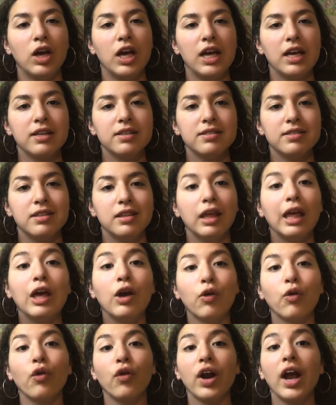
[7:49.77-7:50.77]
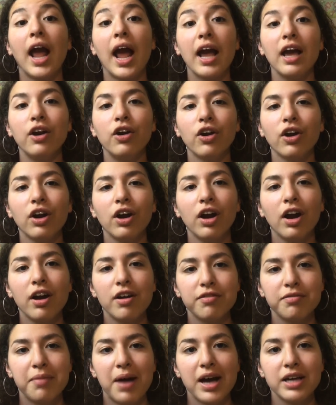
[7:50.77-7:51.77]
is the creator
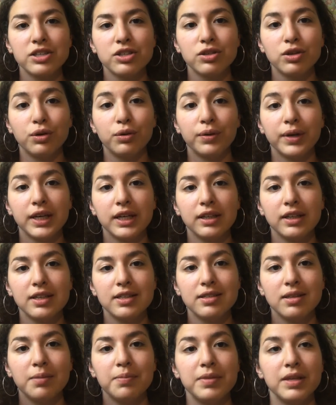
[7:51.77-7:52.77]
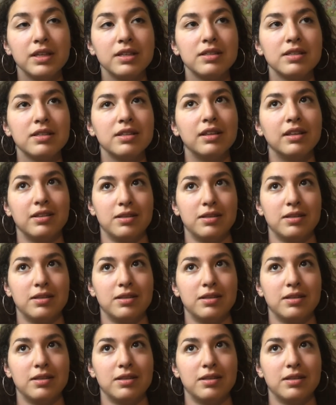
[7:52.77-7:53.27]
of magical realism. This